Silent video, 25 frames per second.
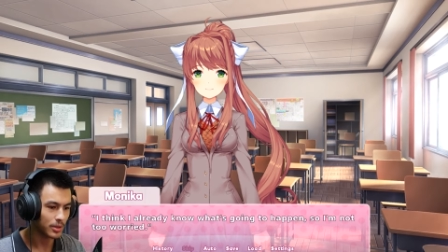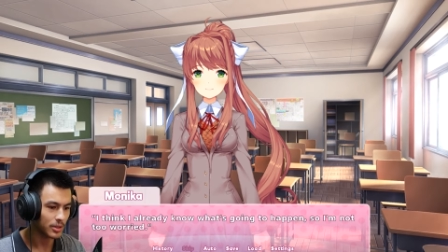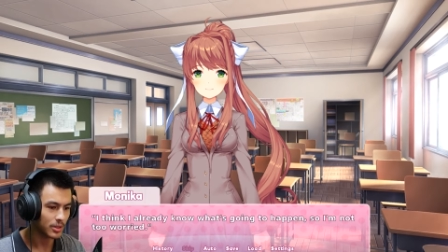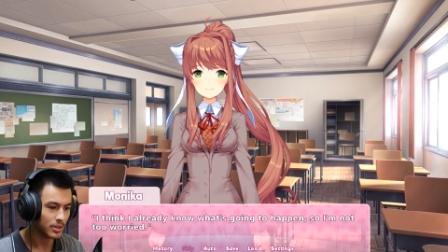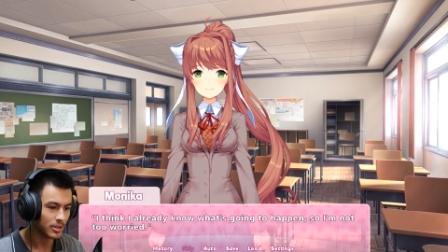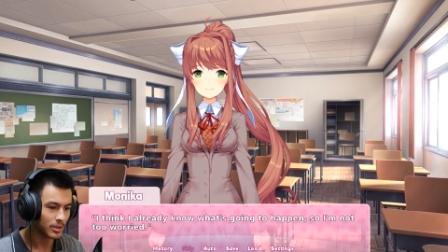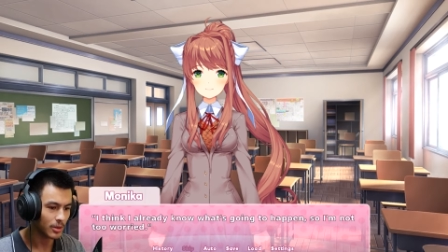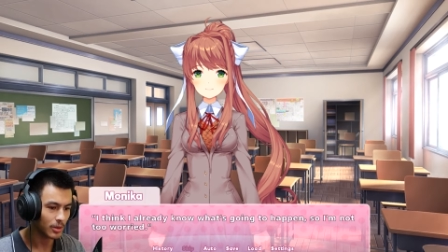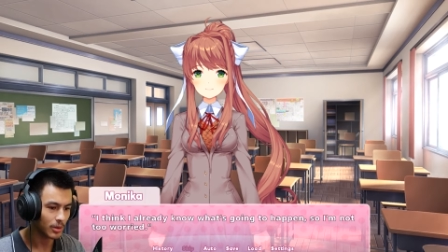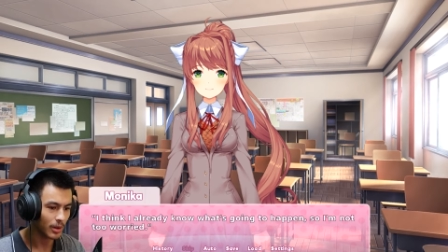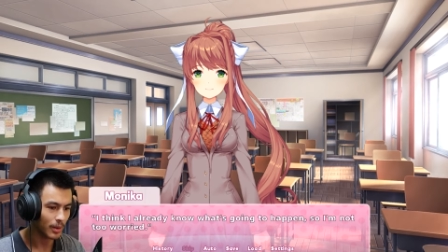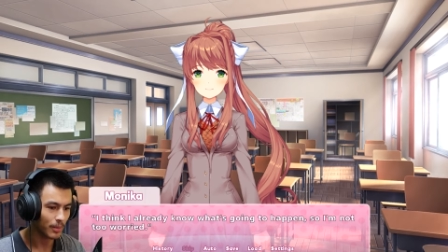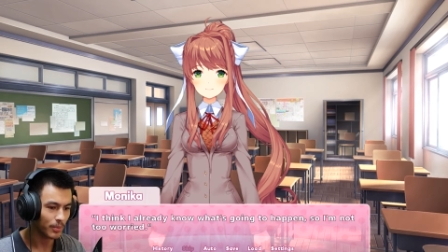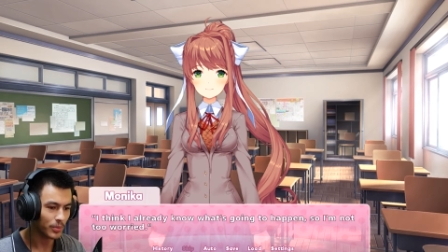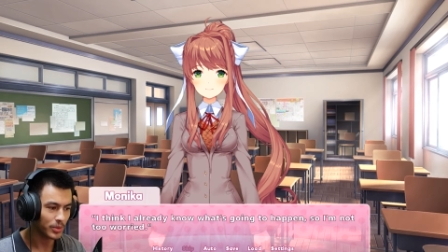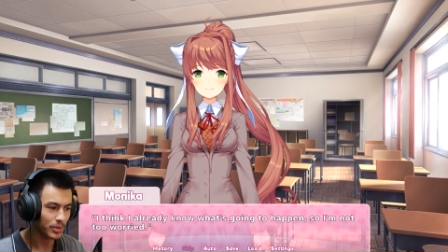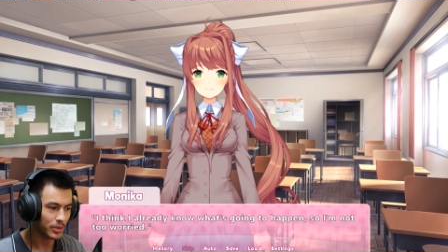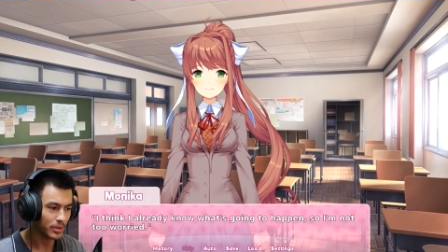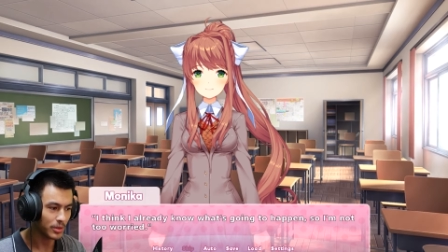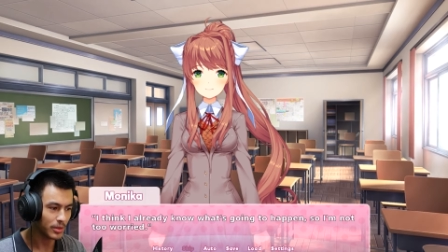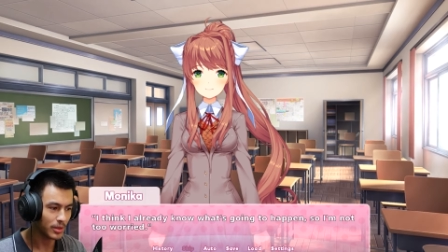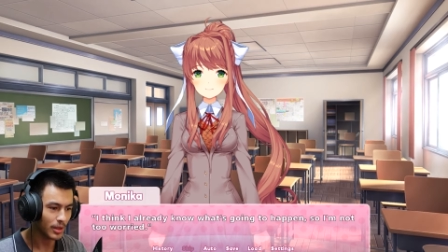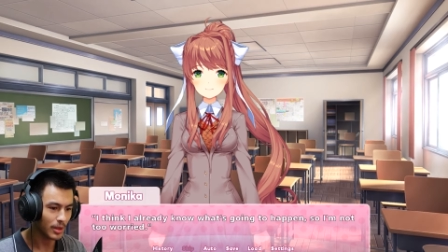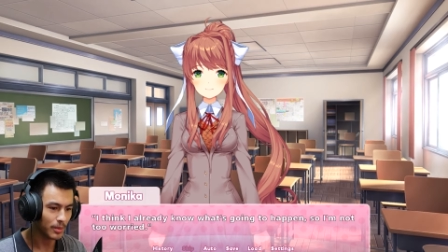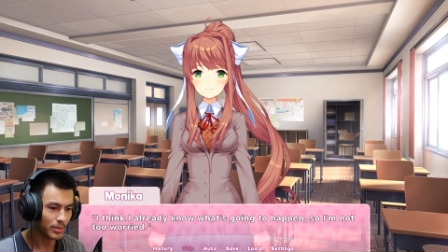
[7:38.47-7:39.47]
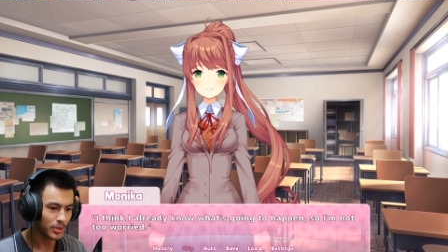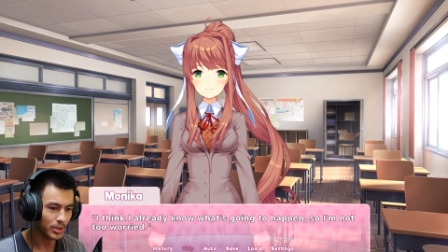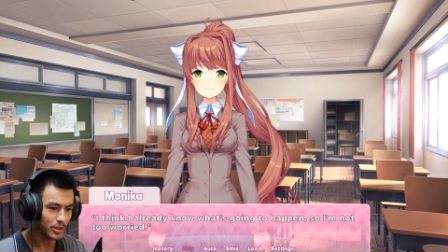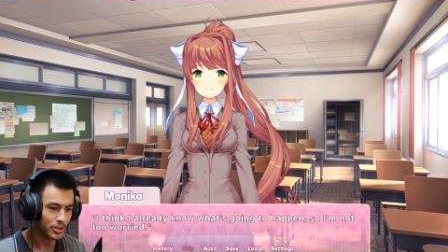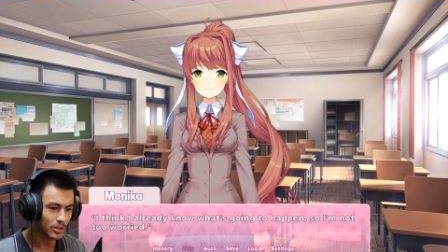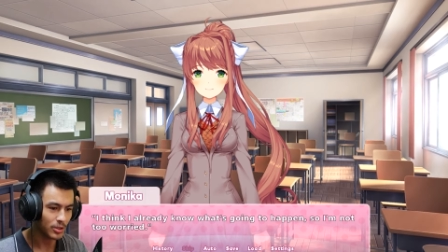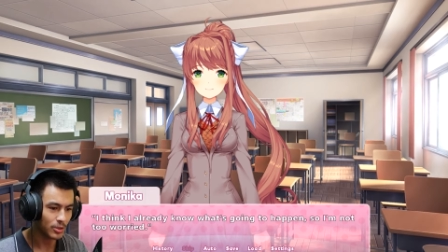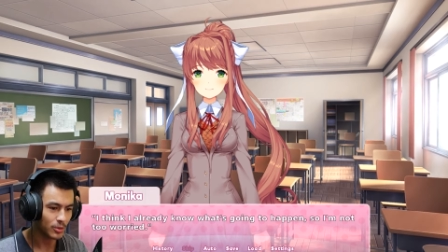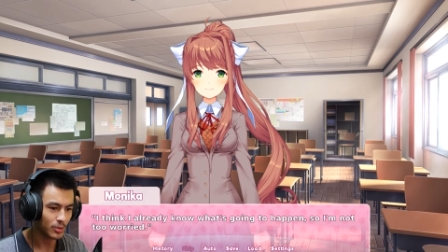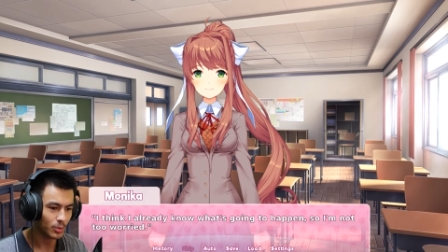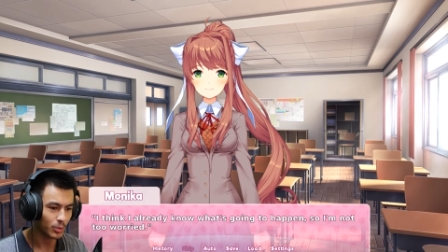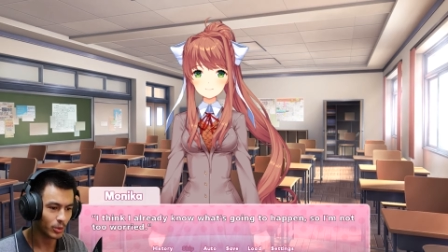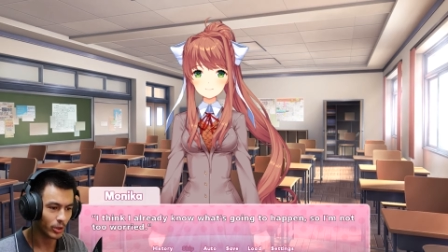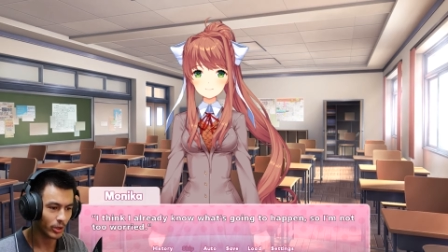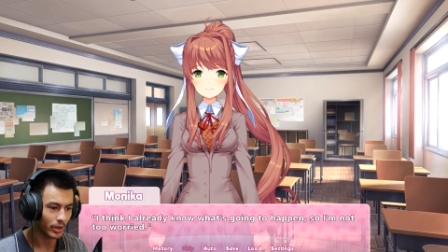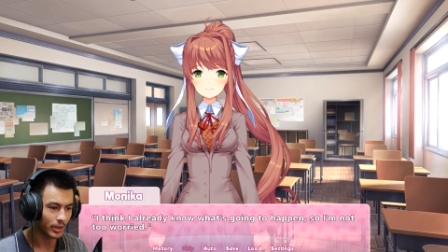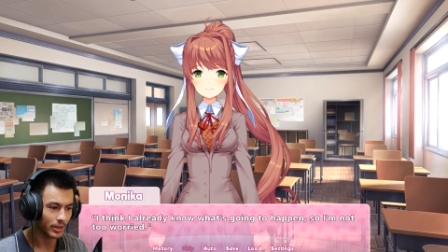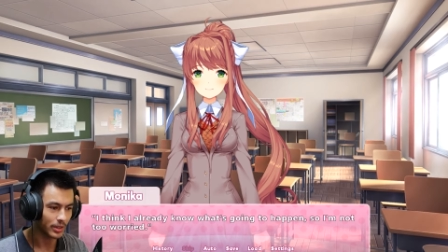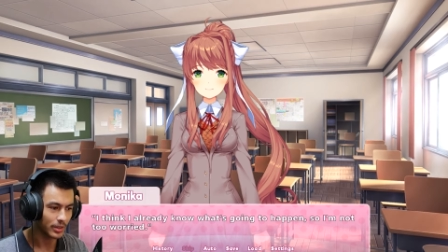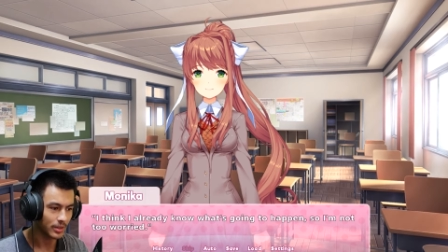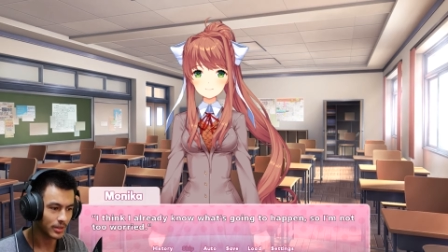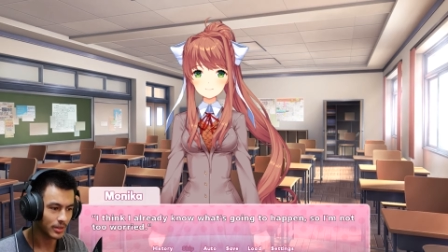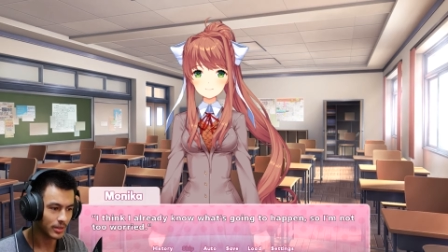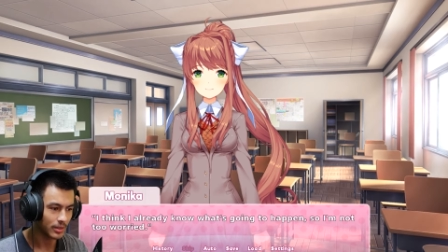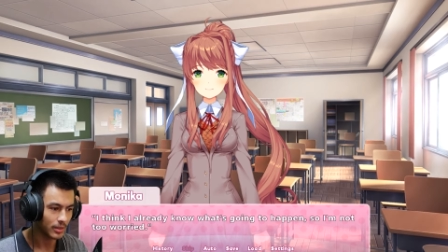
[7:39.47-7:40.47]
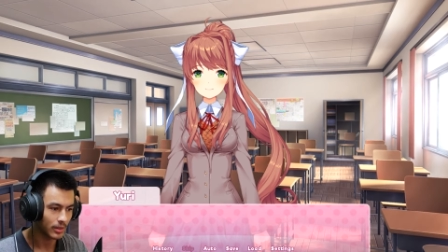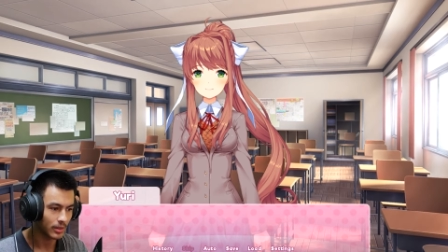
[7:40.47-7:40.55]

so I'm not too worried.